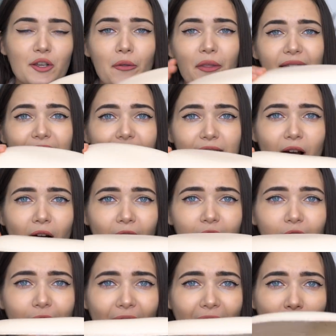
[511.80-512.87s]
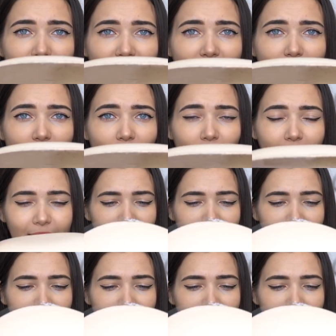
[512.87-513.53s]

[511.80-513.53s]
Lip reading: So this is kind of how they look.